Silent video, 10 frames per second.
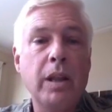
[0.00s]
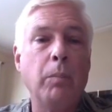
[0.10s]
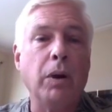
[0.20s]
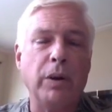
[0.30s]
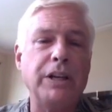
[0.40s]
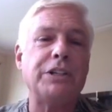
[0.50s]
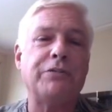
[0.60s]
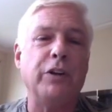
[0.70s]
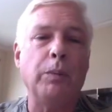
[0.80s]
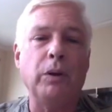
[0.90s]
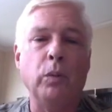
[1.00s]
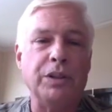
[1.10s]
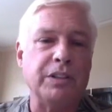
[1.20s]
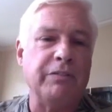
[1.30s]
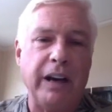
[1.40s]
But Regis Philbin
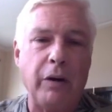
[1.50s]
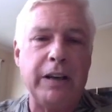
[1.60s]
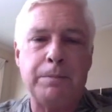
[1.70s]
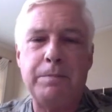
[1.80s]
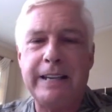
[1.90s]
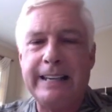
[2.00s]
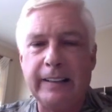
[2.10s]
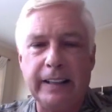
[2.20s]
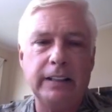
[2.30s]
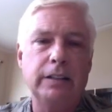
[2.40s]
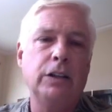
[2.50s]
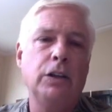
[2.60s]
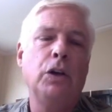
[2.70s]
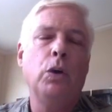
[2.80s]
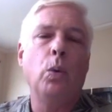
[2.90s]
was a very appealing,
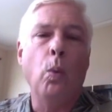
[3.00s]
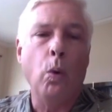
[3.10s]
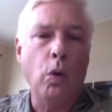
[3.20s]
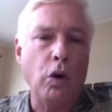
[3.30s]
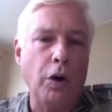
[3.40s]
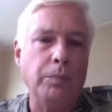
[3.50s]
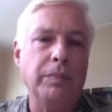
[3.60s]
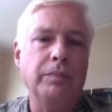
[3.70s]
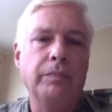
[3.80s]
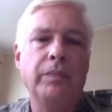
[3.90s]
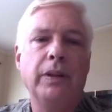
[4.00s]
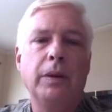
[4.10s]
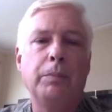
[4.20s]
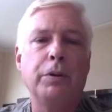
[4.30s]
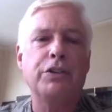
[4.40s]
warm
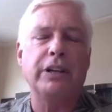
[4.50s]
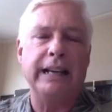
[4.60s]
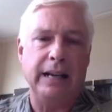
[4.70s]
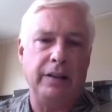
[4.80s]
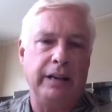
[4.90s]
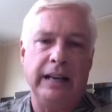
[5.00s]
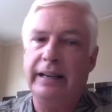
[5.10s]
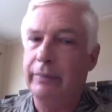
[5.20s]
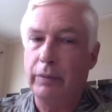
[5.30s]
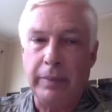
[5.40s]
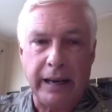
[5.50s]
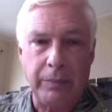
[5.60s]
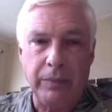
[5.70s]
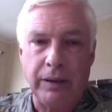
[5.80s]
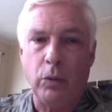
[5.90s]
personality. I never met
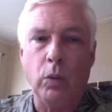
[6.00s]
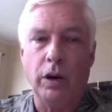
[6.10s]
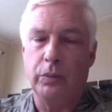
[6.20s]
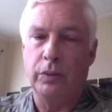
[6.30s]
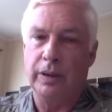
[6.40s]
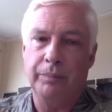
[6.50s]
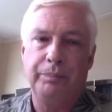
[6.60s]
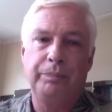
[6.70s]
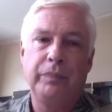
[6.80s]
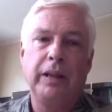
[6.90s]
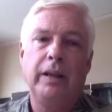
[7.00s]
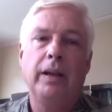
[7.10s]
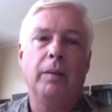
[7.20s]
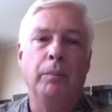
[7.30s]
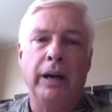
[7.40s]
him, never worked with him.
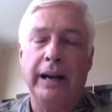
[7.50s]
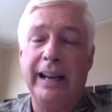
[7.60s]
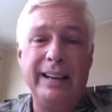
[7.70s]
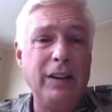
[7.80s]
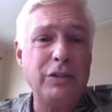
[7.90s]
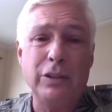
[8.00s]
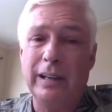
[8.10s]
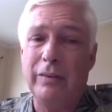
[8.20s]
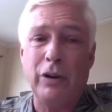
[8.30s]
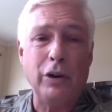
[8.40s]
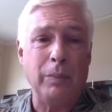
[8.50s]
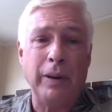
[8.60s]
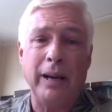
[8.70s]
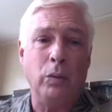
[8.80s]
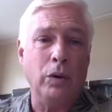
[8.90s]
But I also never heard a
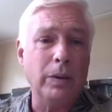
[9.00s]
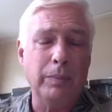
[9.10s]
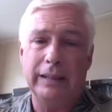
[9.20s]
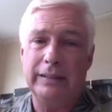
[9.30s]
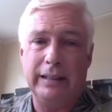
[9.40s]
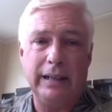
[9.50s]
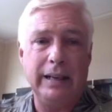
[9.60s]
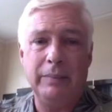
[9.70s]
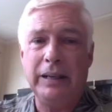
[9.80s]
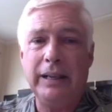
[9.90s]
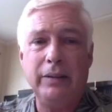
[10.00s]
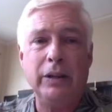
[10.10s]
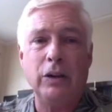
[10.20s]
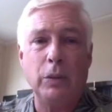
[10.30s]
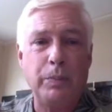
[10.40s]
bad word about the guy. I mean,
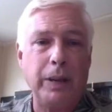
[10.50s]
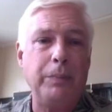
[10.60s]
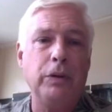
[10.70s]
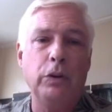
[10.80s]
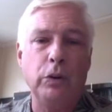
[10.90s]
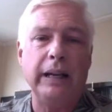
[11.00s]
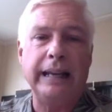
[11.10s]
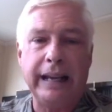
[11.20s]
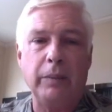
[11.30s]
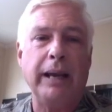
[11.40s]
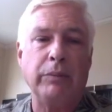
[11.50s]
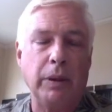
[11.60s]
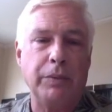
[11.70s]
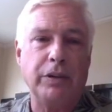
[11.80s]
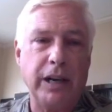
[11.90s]
there are people who can get a bad
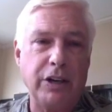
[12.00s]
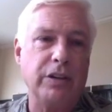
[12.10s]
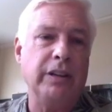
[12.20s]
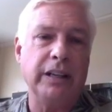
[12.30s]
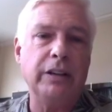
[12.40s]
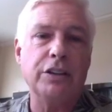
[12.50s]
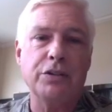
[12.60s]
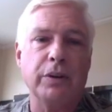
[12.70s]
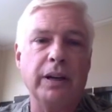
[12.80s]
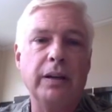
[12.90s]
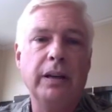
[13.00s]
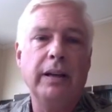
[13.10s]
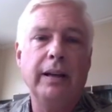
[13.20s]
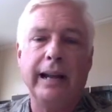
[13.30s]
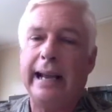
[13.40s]
reputation in the industry,
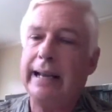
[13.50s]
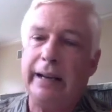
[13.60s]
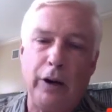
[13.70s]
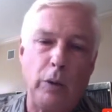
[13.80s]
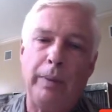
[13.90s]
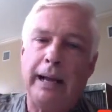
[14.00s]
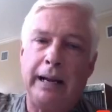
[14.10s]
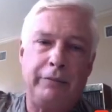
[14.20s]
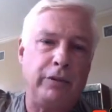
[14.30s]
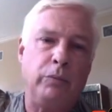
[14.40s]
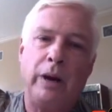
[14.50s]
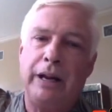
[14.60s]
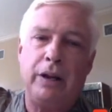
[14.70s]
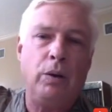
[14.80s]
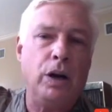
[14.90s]
and I can hear about it from
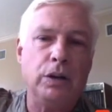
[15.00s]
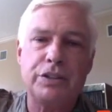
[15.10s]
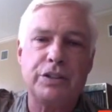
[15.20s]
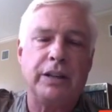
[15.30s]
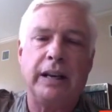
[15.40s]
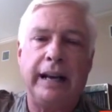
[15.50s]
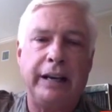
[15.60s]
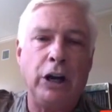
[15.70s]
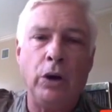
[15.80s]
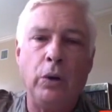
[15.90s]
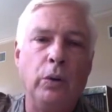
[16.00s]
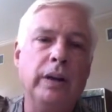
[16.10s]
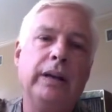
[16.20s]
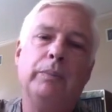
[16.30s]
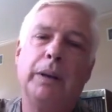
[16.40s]
radio hosts that I know,
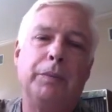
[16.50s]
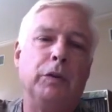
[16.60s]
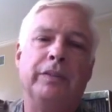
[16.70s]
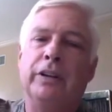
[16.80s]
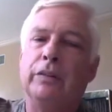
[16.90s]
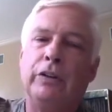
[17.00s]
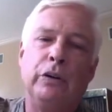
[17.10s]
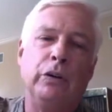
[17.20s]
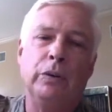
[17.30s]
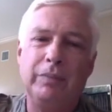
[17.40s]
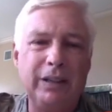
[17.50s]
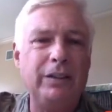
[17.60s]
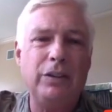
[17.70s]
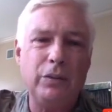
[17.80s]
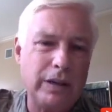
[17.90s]
people who have interviewed him.
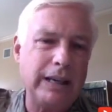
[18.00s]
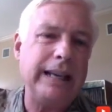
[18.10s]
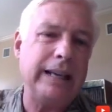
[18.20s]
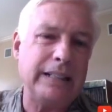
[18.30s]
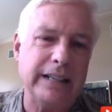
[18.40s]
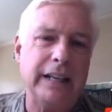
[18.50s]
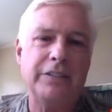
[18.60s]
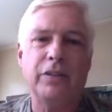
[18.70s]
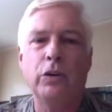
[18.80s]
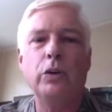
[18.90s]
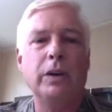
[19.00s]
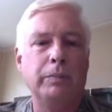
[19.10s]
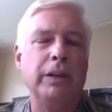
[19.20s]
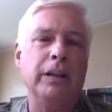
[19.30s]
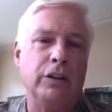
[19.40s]
You can get a sense for who can
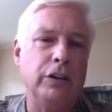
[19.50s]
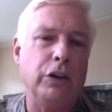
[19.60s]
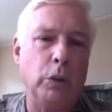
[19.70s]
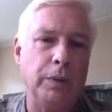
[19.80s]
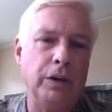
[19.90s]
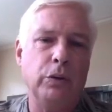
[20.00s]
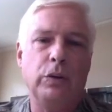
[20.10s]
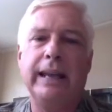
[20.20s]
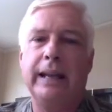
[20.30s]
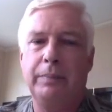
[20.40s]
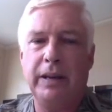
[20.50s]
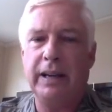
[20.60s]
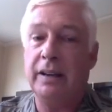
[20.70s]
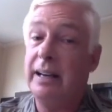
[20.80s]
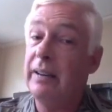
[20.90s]
be a good human and who can't
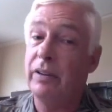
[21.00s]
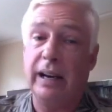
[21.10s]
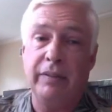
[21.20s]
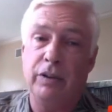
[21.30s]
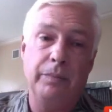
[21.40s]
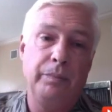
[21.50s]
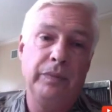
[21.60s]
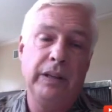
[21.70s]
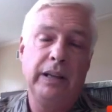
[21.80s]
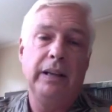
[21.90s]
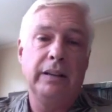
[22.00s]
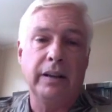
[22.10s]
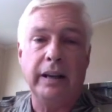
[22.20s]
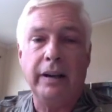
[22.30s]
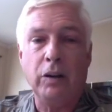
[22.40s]
be. And never, ever
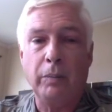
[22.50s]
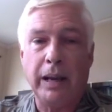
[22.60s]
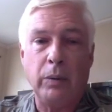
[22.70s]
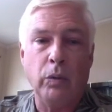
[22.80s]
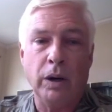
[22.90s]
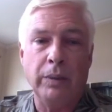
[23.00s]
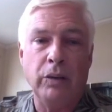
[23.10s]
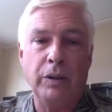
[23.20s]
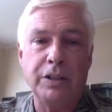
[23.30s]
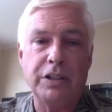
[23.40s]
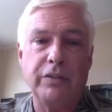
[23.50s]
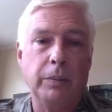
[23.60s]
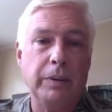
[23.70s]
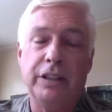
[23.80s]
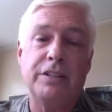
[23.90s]
that I hear a bad word about Regis Philbin.